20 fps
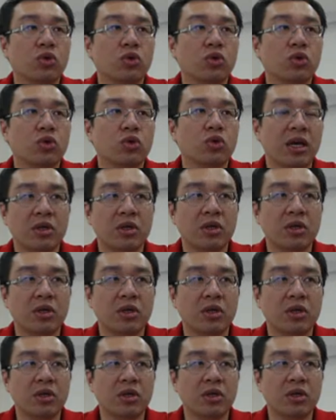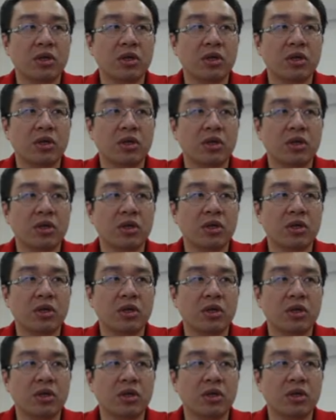and after this
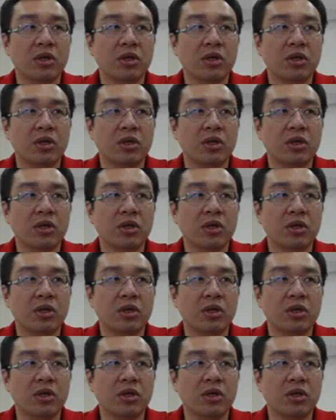move,